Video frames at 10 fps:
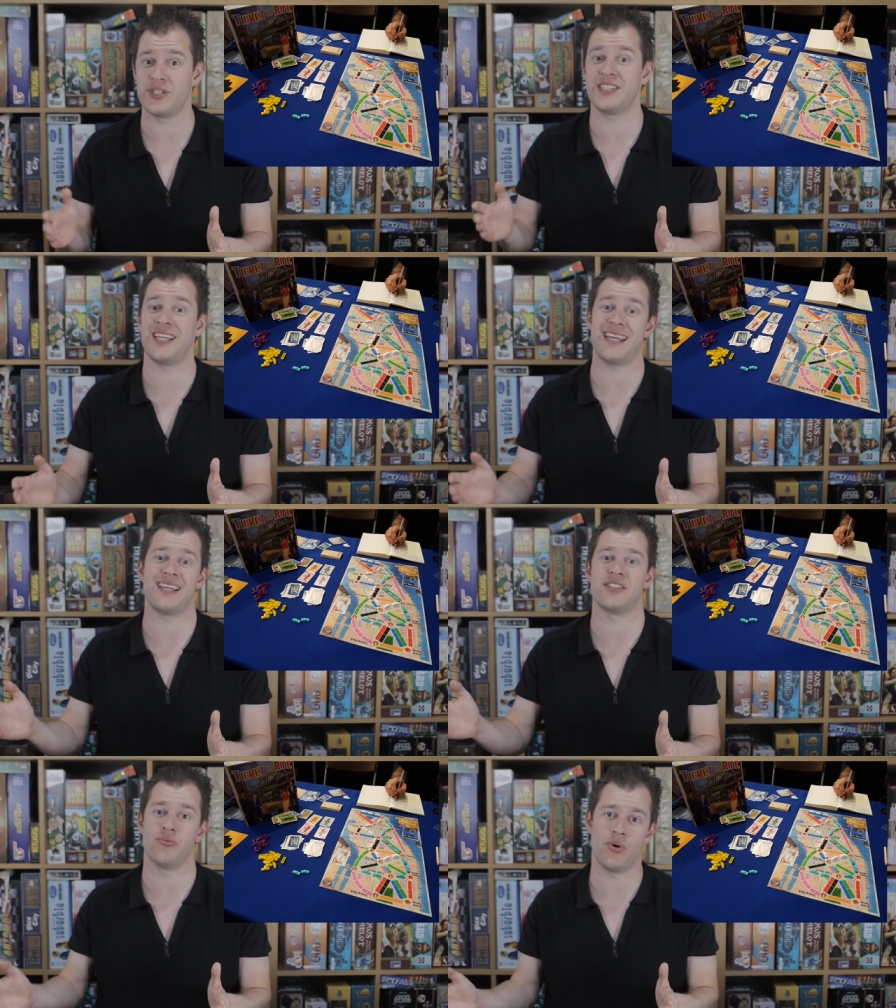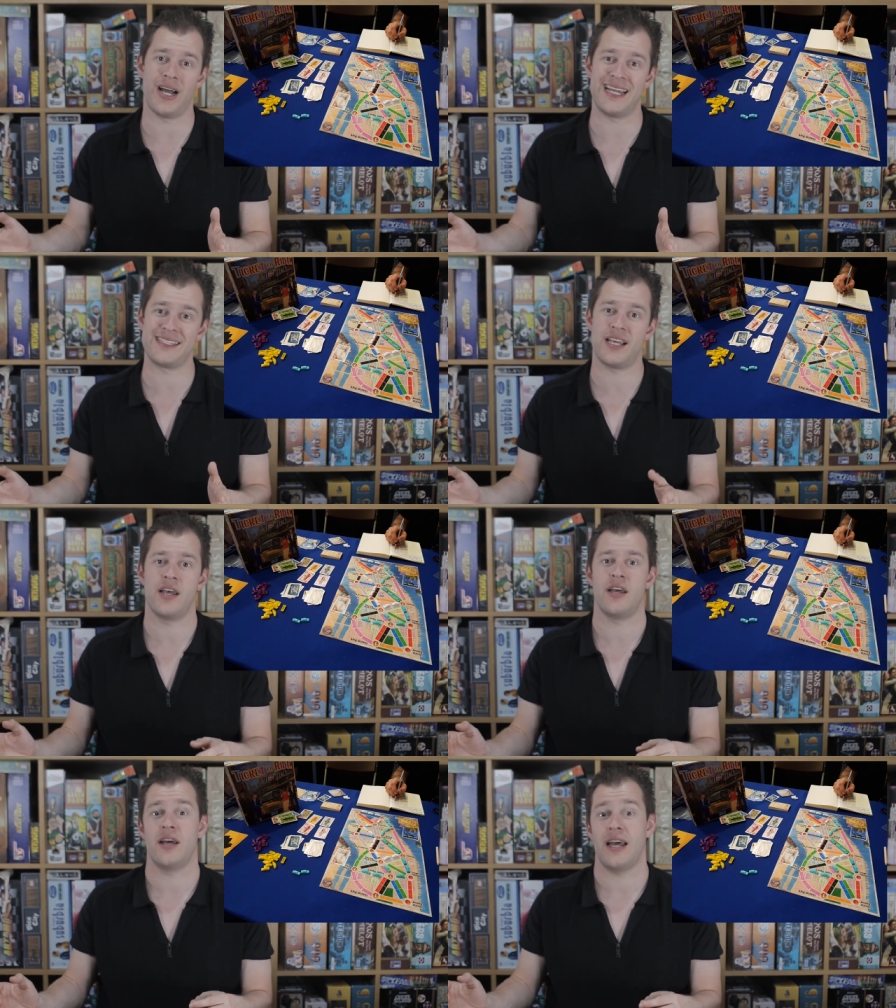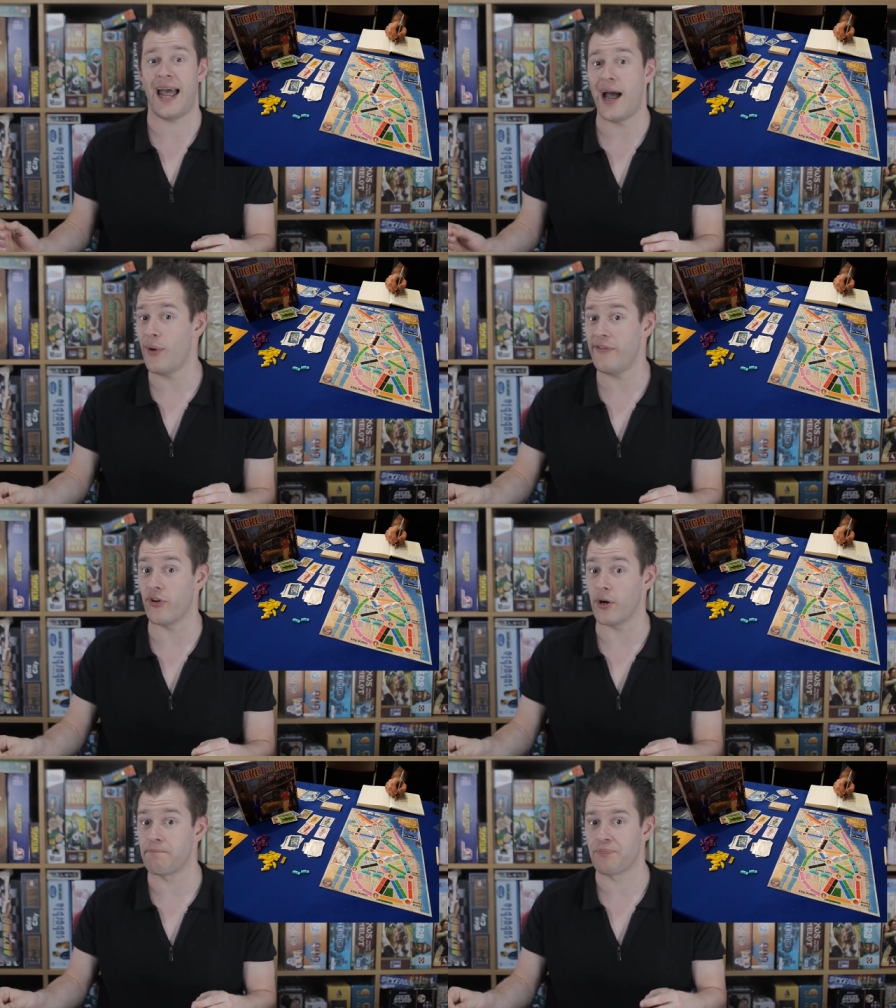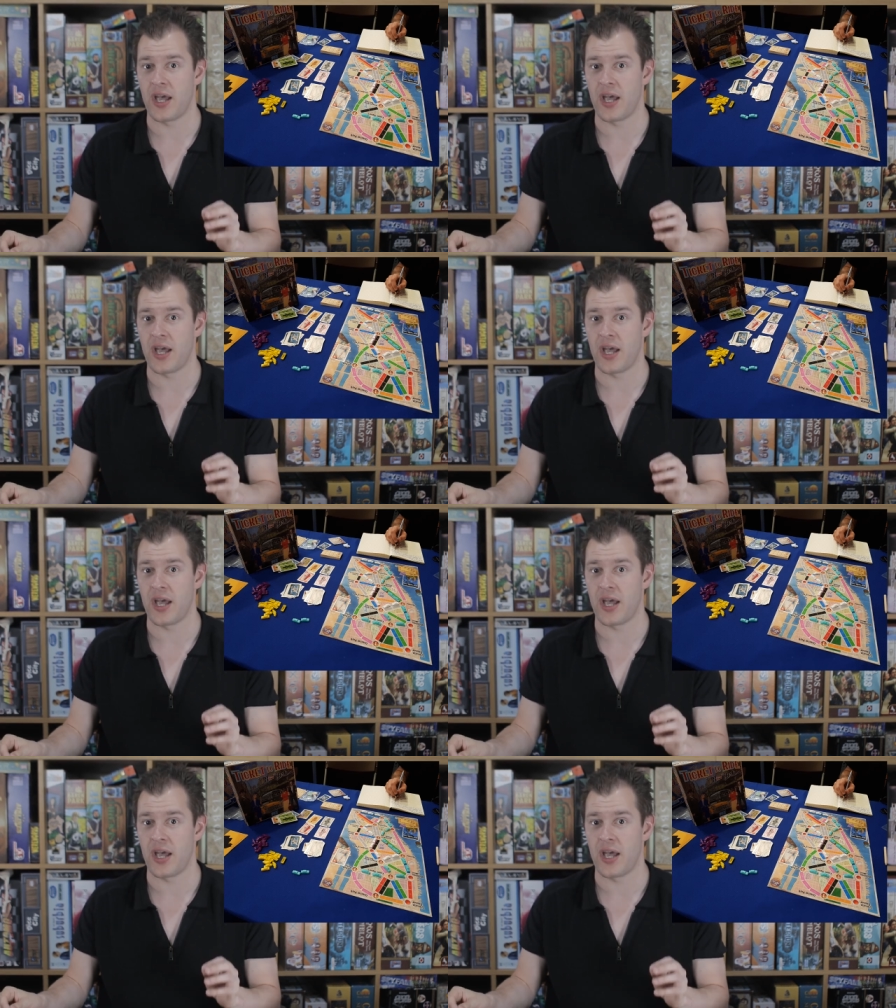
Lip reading: to Ticket to Ride. However,